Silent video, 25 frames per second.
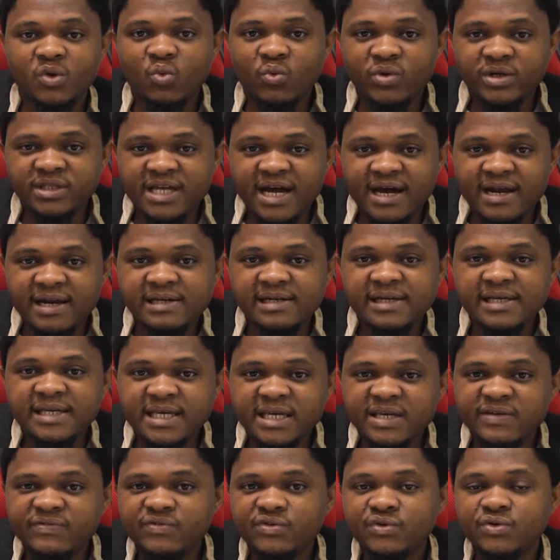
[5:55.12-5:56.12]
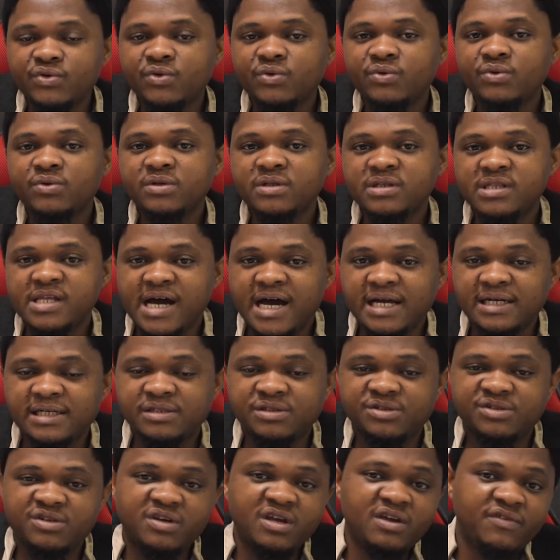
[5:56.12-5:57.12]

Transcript: will directly give you the address.